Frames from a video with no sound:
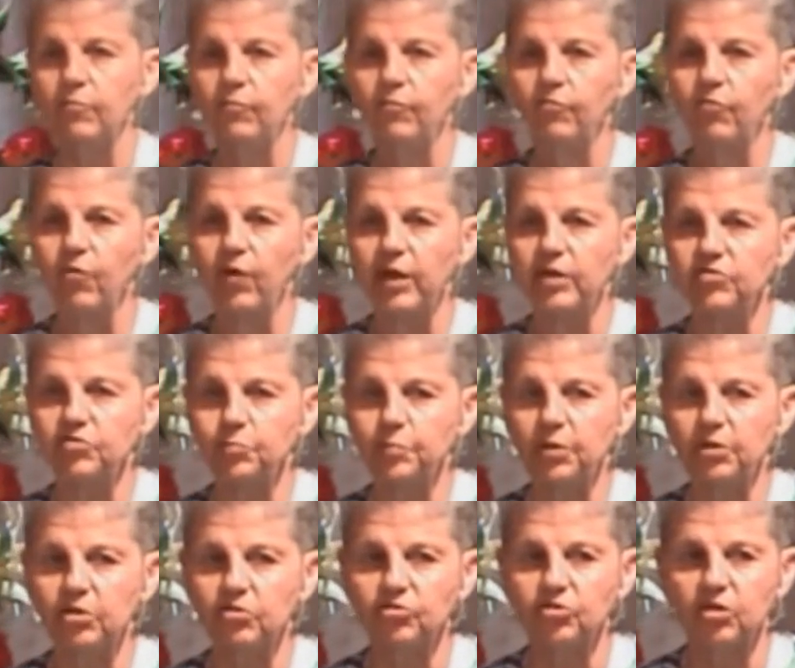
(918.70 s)
for a
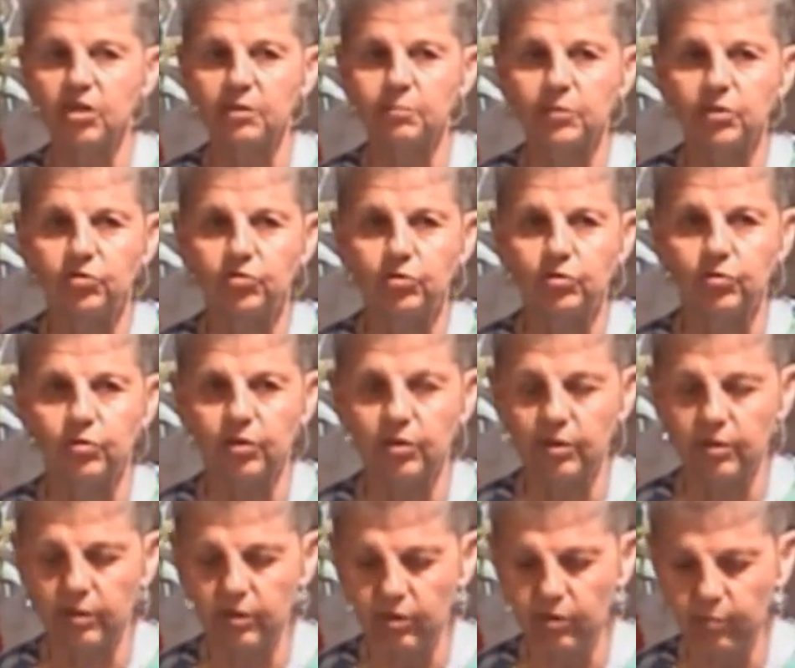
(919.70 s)
spiritually
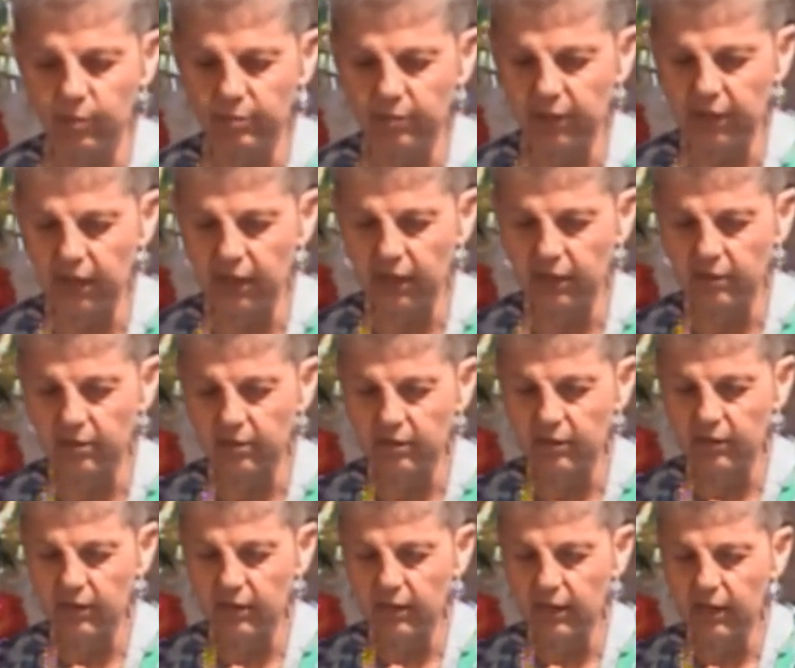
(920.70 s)
mature human being.
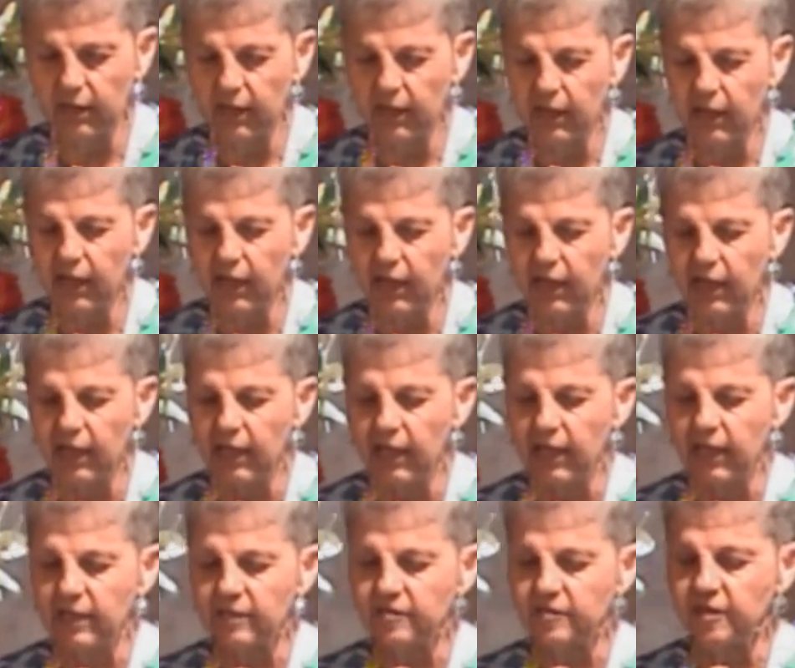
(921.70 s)

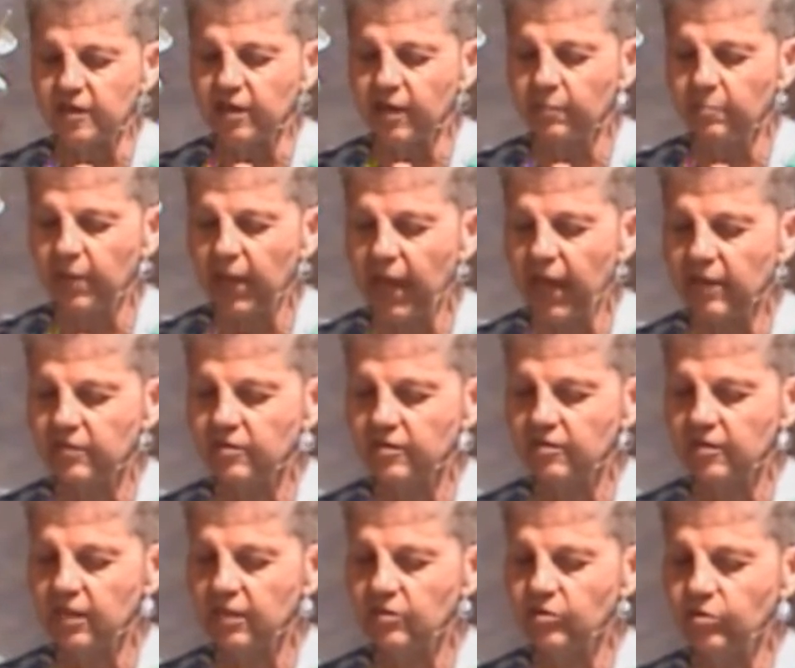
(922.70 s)
It's the
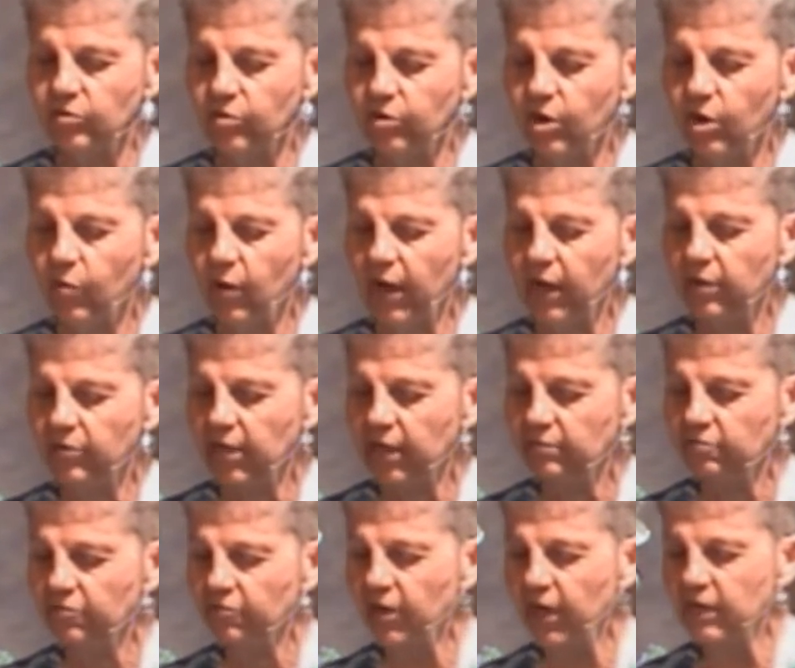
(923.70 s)
capacity to go out
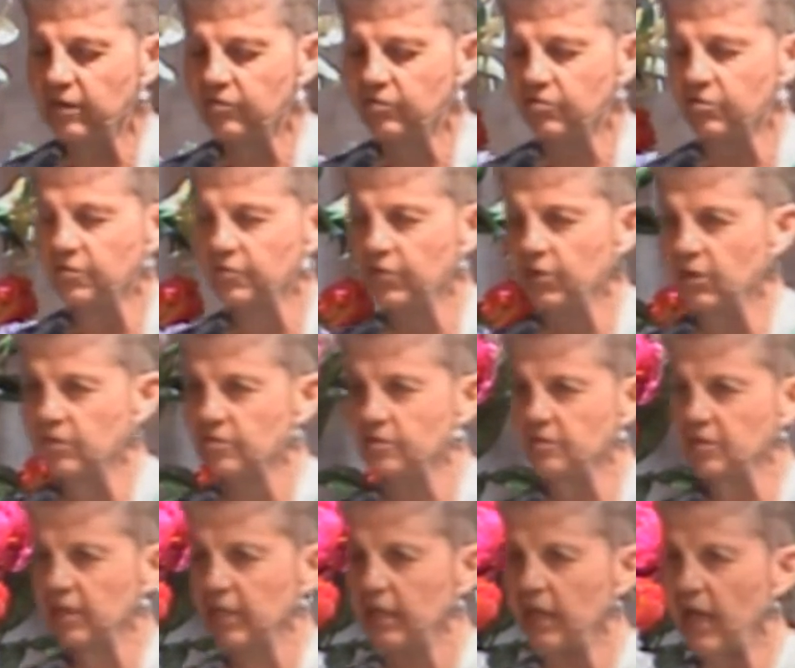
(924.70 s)
and face
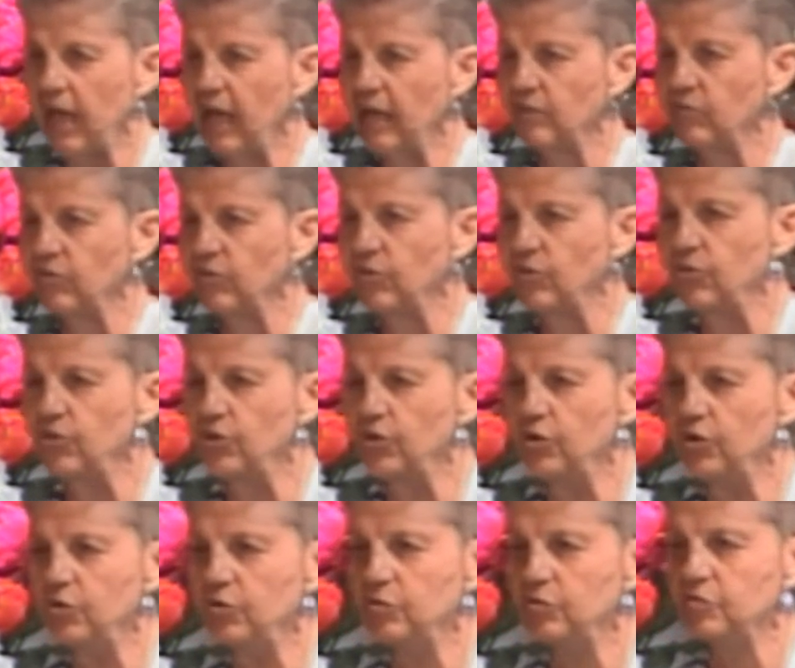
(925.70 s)
diversity and to
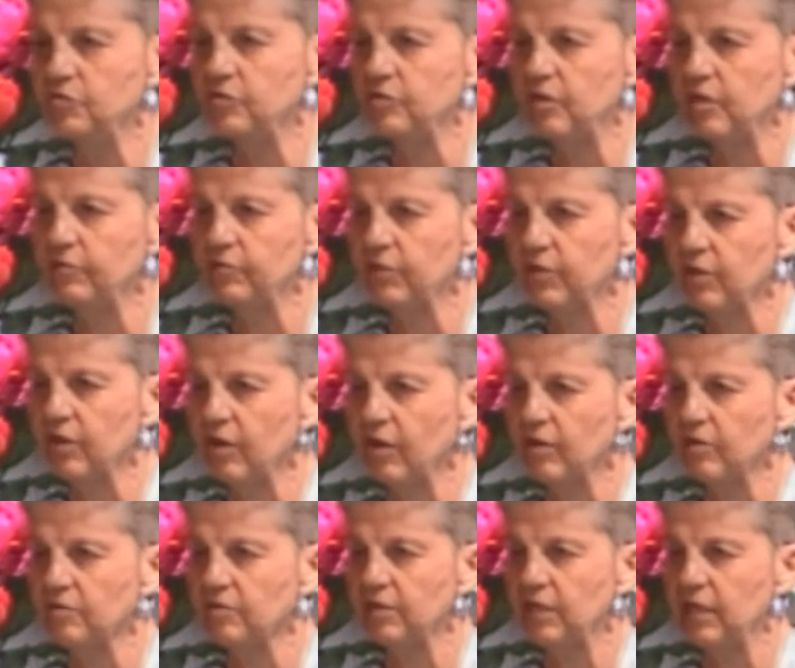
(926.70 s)
use
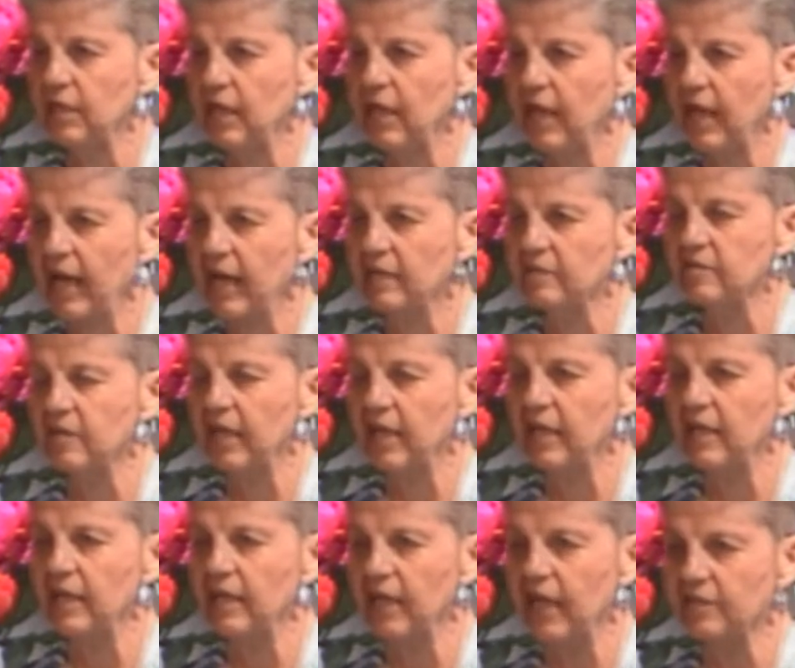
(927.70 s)
difficulty as
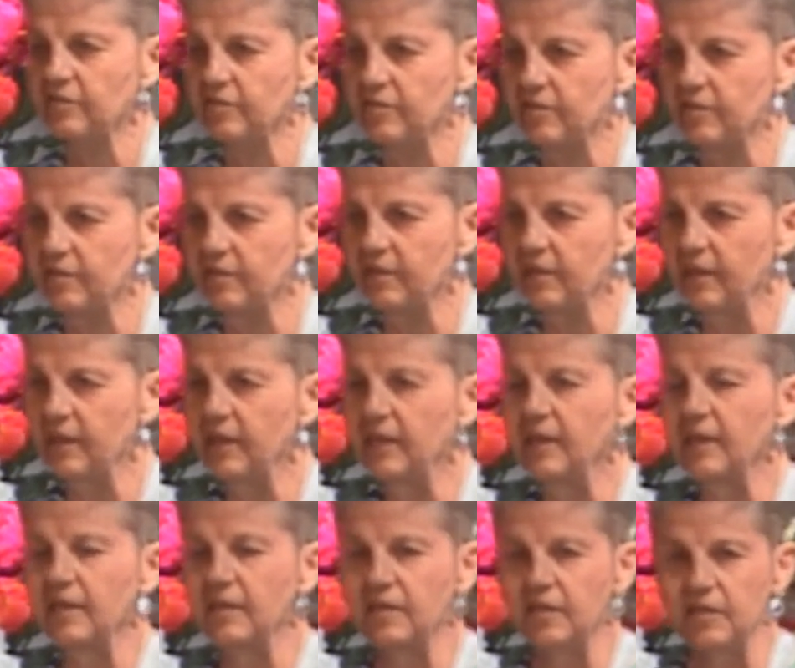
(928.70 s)
a lesson.
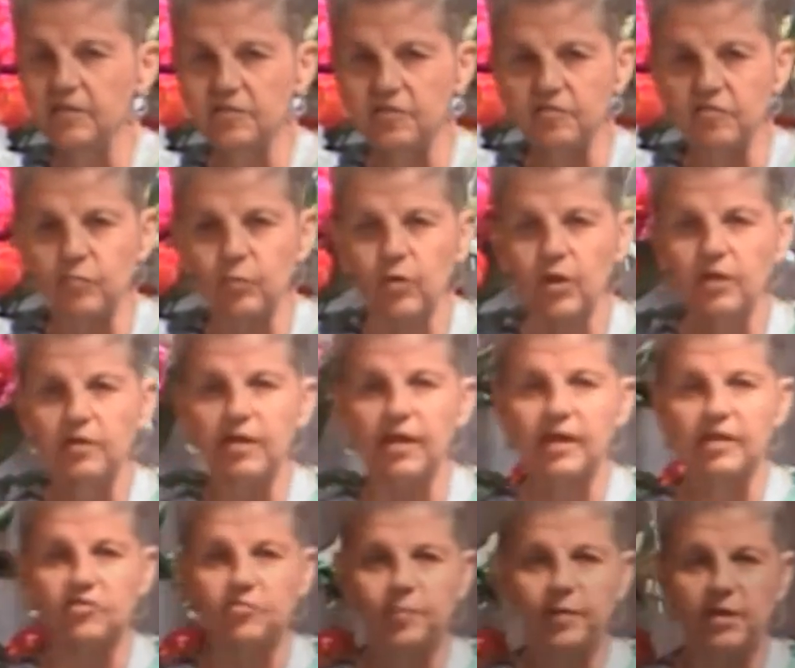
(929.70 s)
This is one
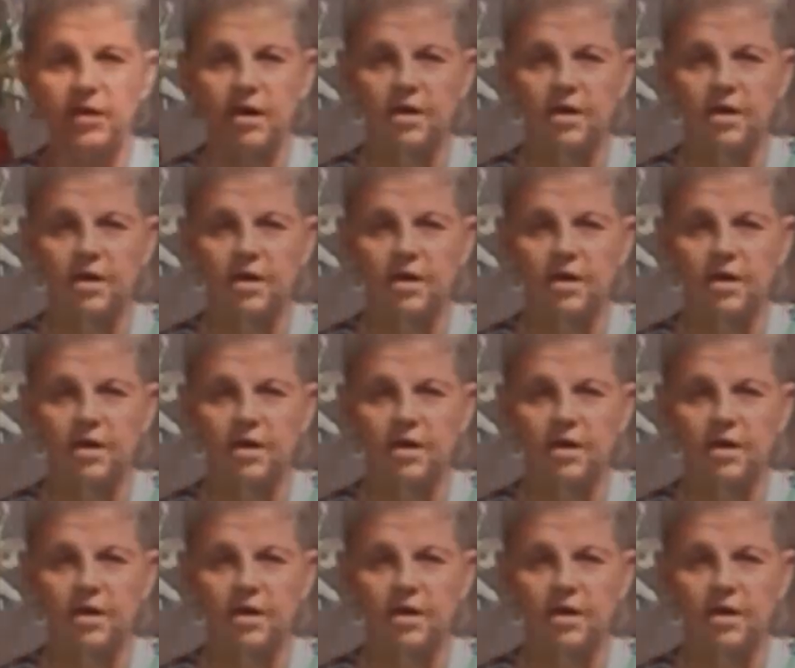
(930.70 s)
that has been